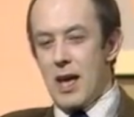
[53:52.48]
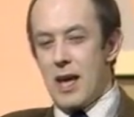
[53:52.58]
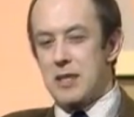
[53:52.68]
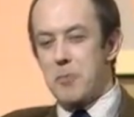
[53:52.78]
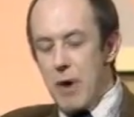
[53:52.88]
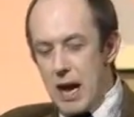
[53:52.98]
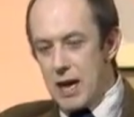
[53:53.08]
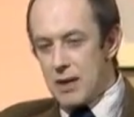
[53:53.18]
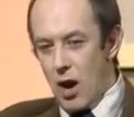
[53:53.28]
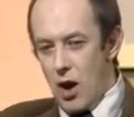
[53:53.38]
It's
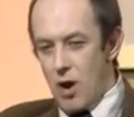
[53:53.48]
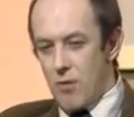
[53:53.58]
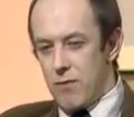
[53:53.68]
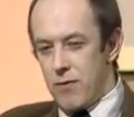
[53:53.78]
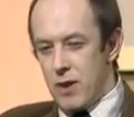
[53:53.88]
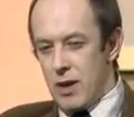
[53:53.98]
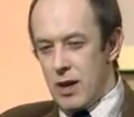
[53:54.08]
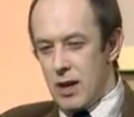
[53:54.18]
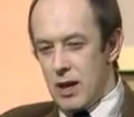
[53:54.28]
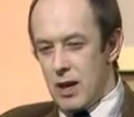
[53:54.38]
made of,
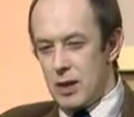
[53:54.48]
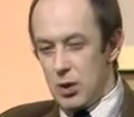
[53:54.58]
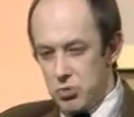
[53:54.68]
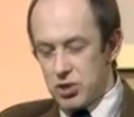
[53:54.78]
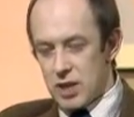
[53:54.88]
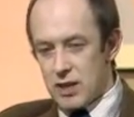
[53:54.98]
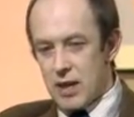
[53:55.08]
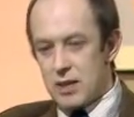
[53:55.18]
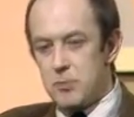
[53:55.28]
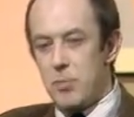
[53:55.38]
usually
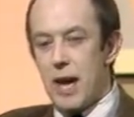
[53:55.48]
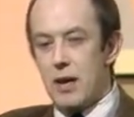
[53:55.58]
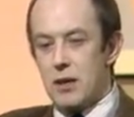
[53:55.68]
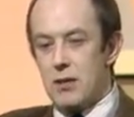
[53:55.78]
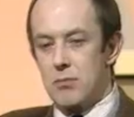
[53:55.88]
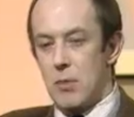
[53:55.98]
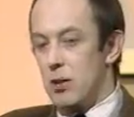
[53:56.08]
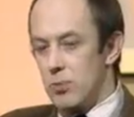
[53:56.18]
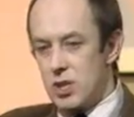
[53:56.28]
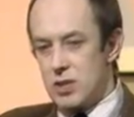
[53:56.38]
that is, black
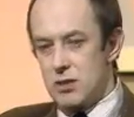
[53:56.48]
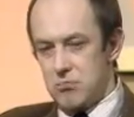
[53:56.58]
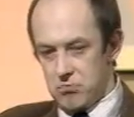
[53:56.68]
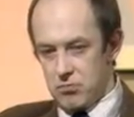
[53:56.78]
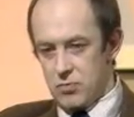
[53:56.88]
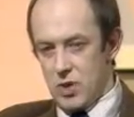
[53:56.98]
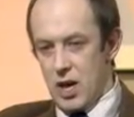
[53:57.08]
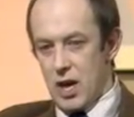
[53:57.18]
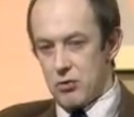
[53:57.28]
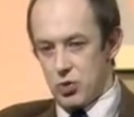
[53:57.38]
mulberries
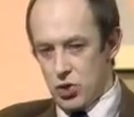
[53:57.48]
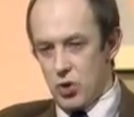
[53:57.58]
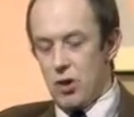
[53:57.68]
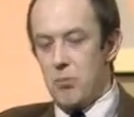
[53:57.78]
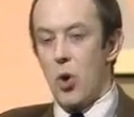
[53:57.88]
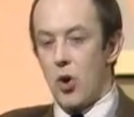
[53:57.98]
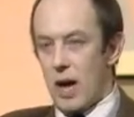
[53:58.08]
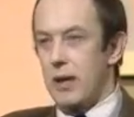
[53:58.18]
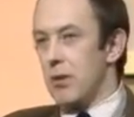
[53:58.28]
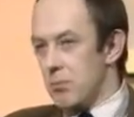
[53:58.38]
and sugar or
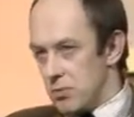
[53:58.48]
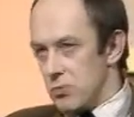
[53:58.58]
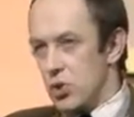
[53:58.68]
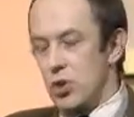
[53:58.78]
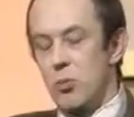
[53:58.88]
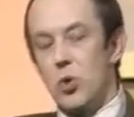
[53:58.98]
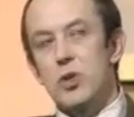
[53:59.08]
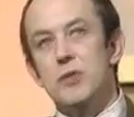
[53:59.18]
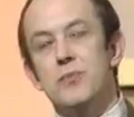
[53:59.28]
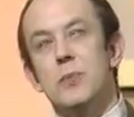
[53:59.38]
honey, sugared water.